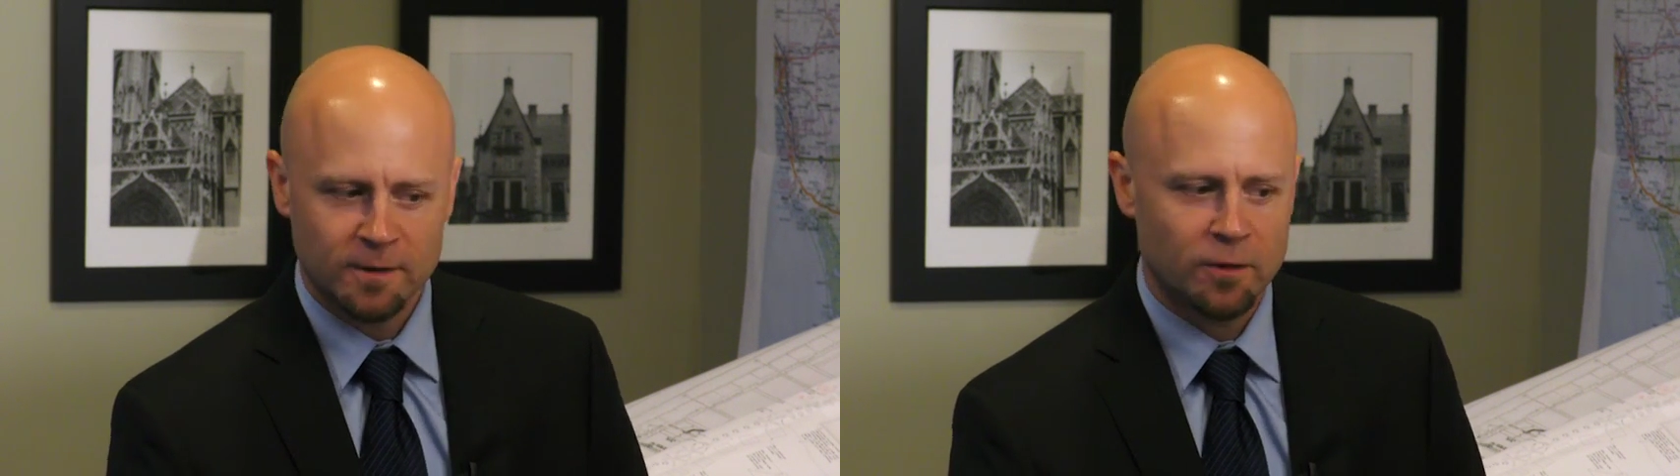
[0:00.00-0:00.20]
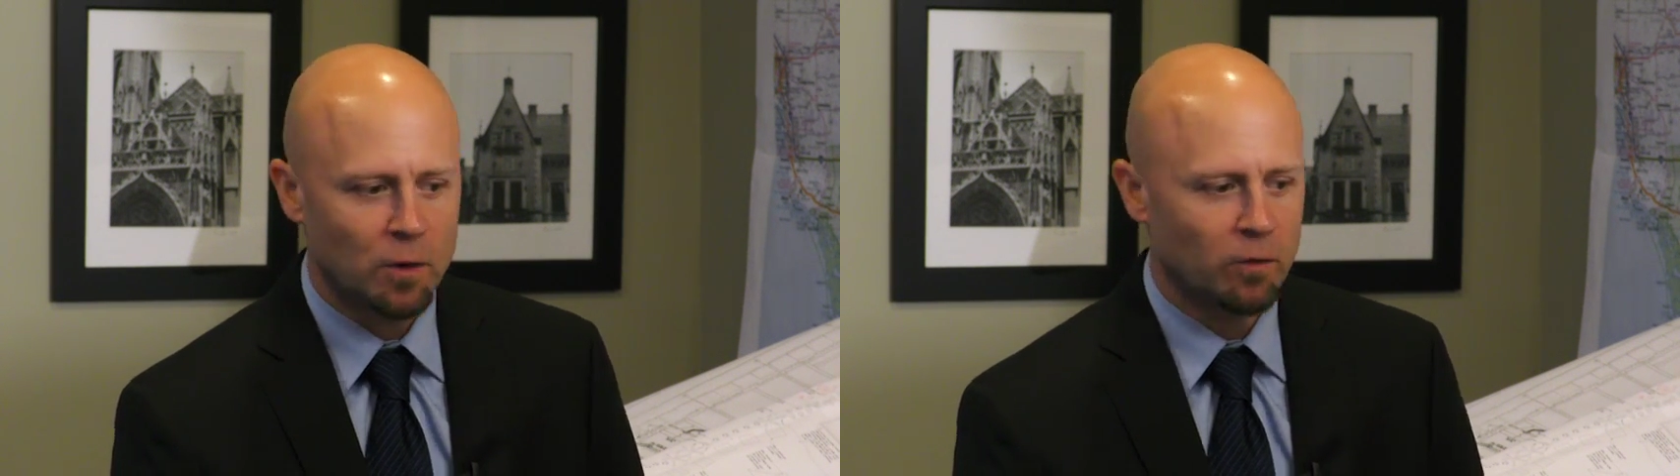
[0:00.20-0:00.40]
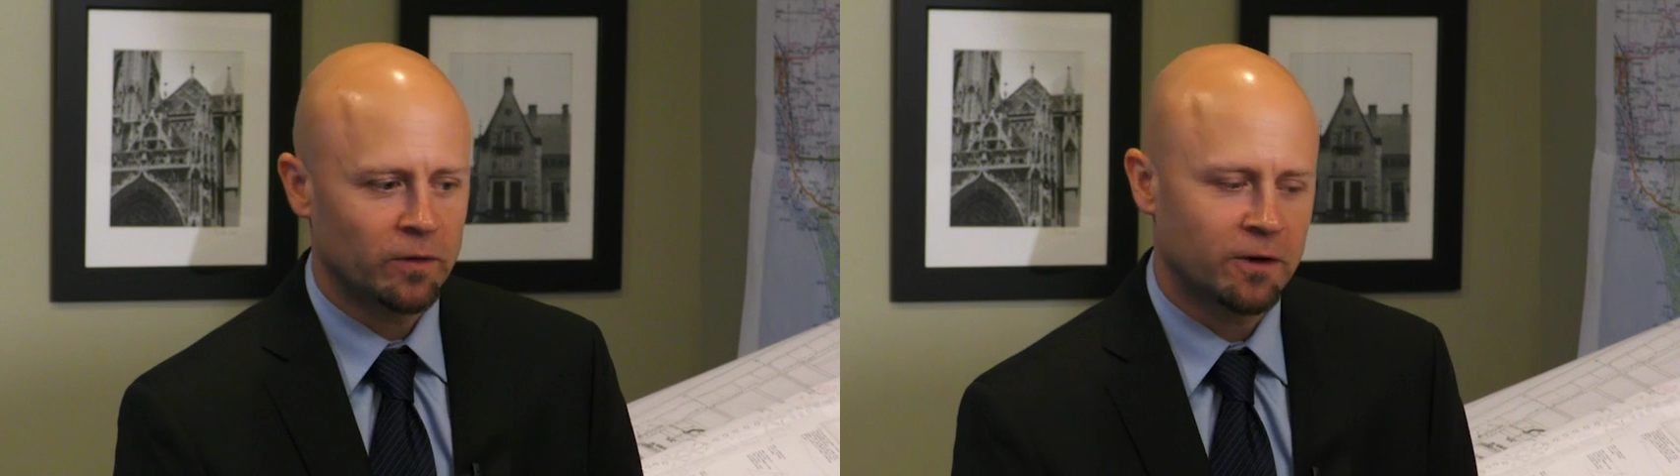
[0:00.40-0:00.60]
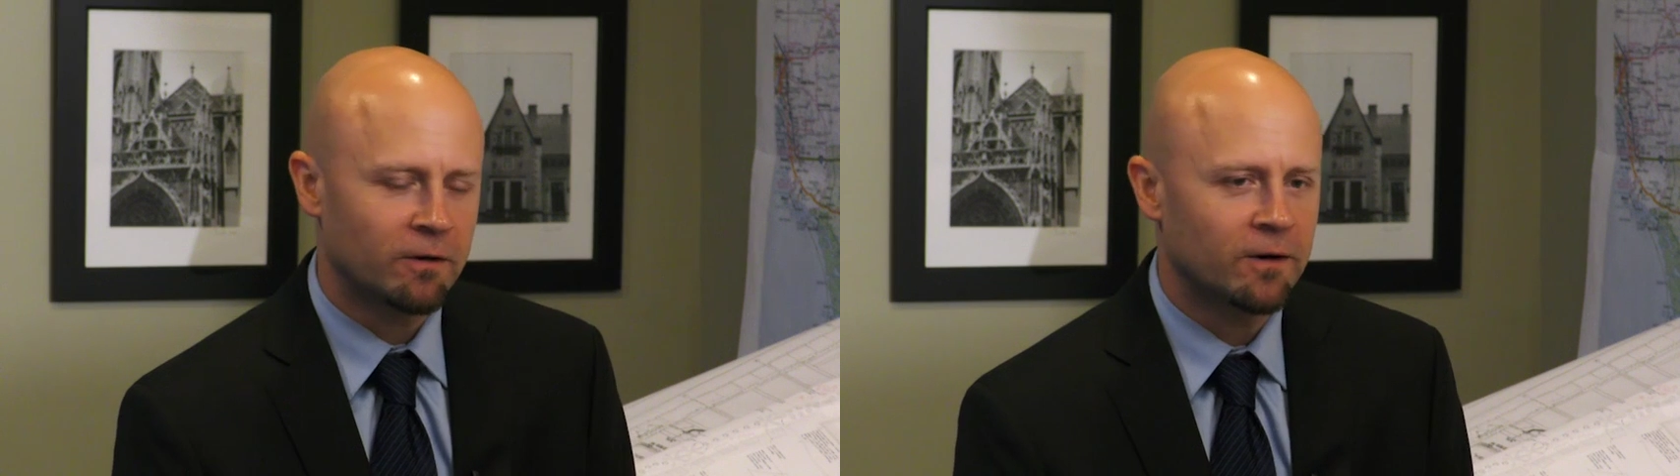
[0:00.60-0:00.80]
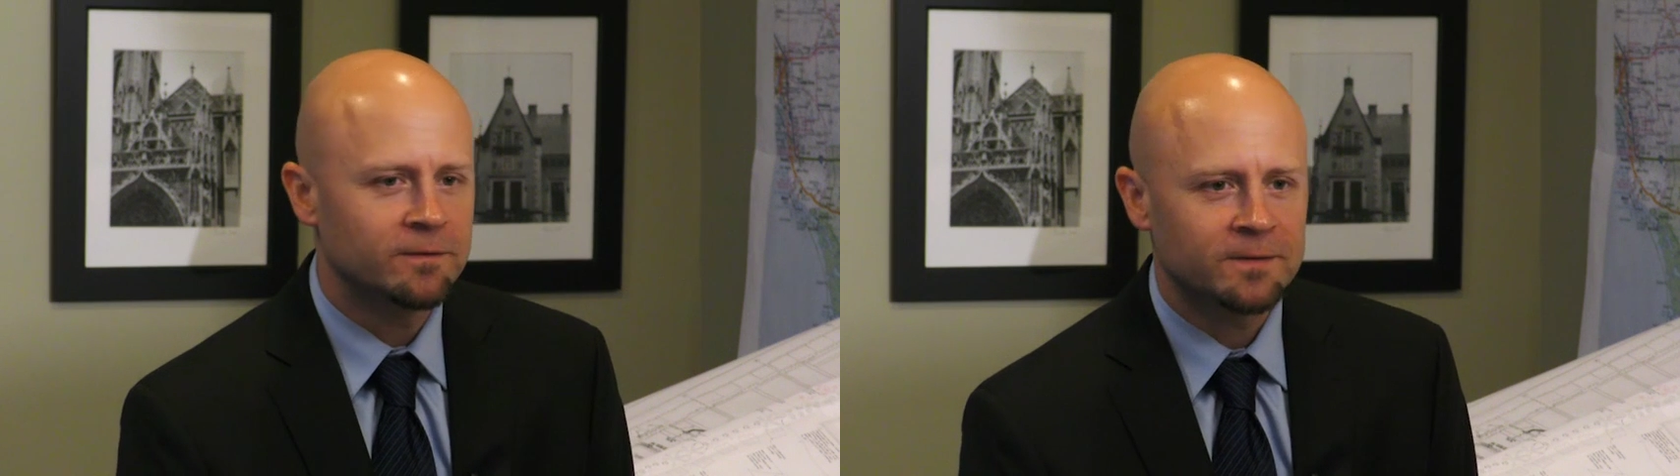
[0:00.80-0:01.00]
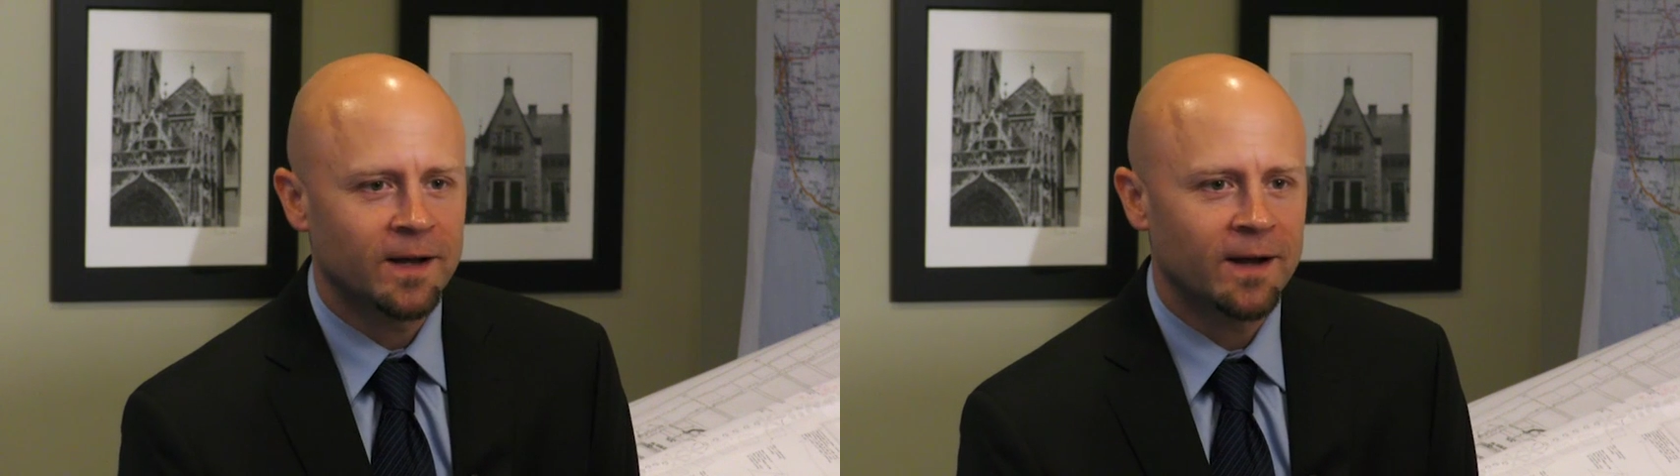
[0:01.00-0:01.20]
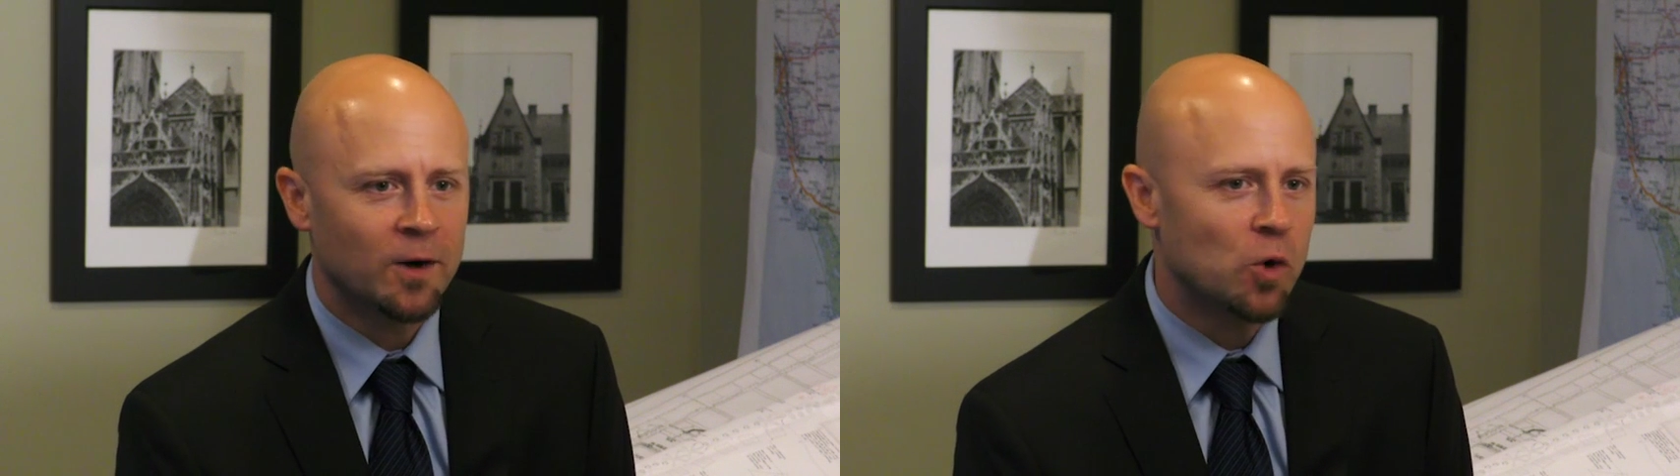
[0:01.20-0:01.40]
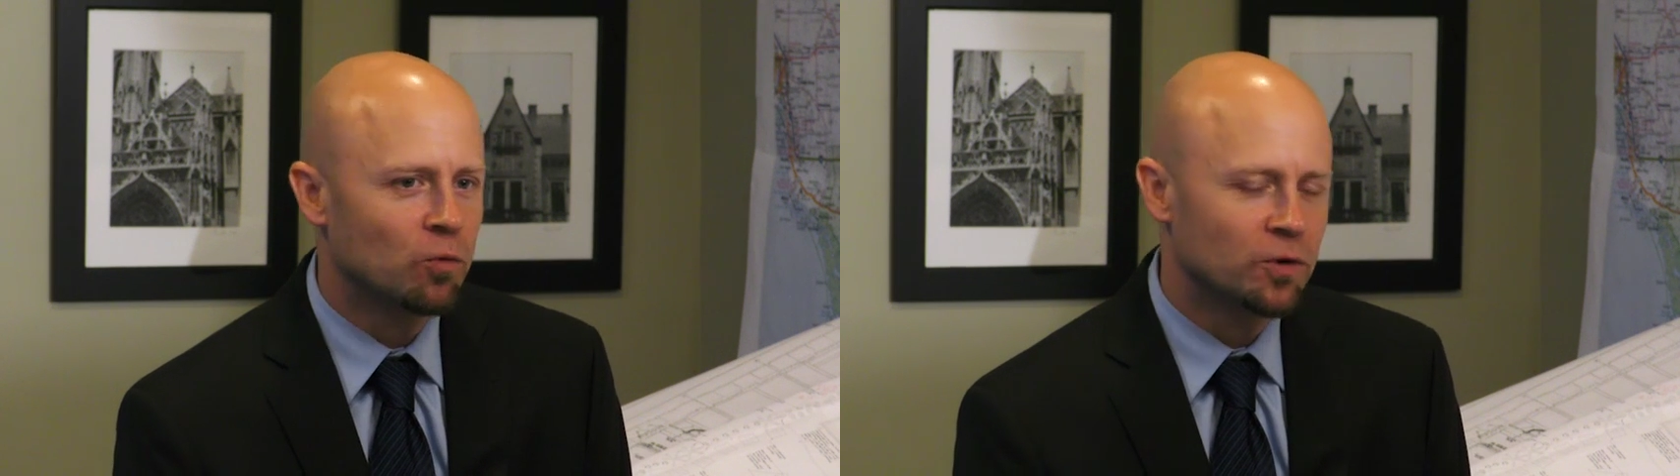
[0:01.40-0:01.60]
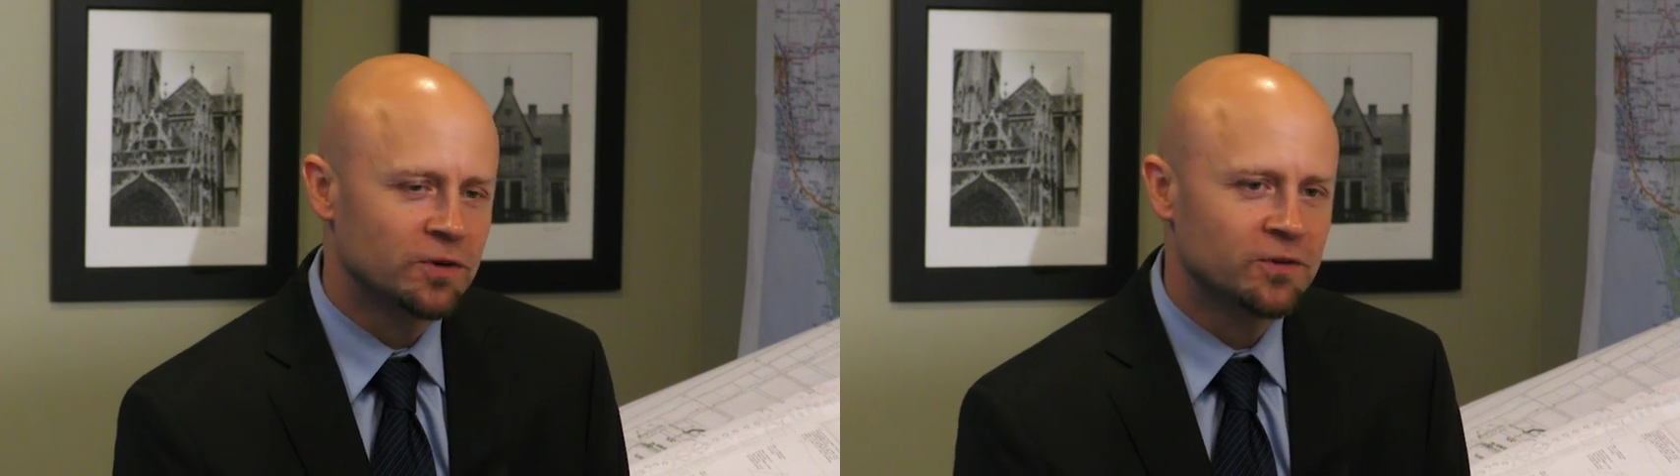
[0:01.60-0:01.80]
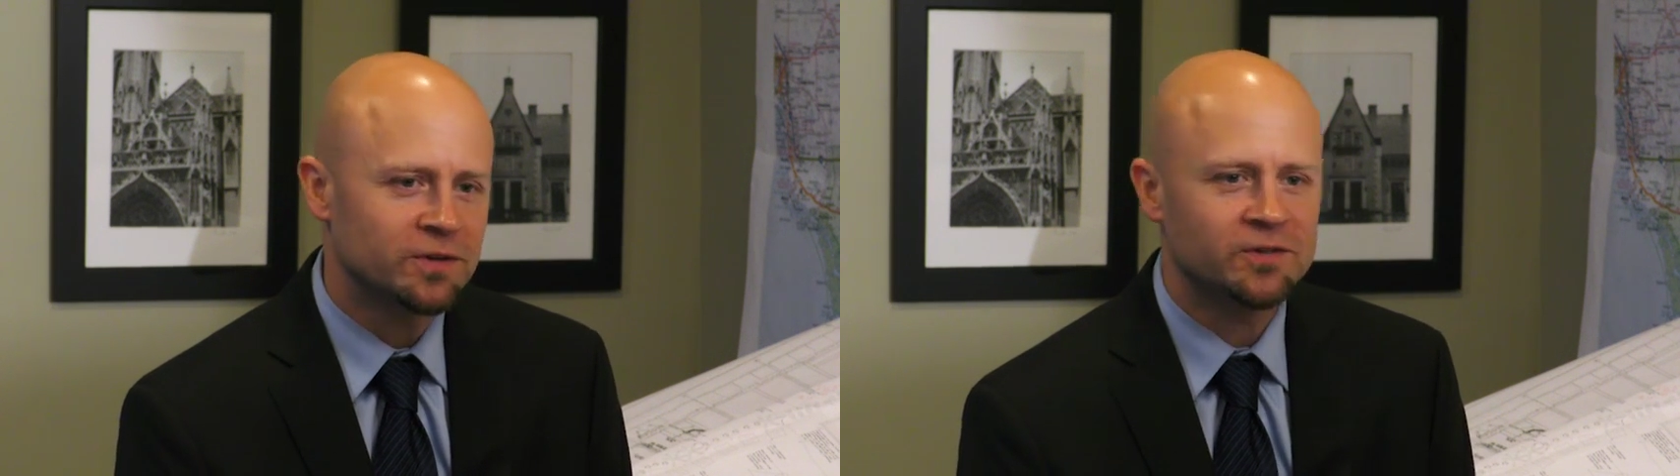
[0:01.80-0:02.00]
there really aren't
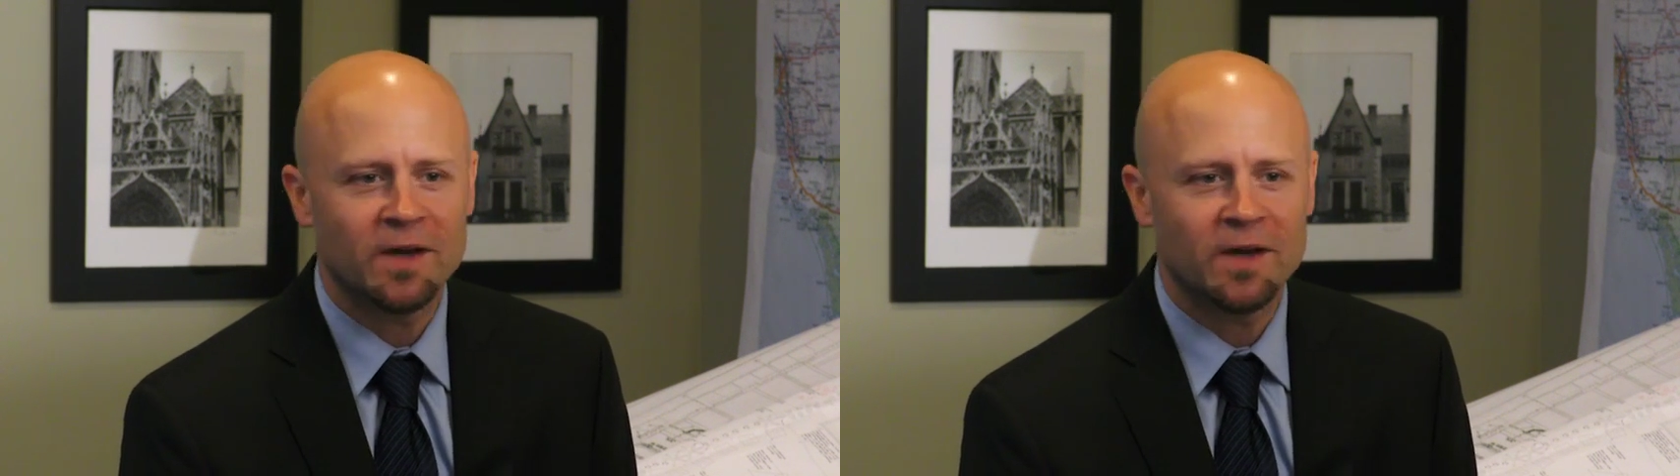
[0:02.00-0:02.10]
overages and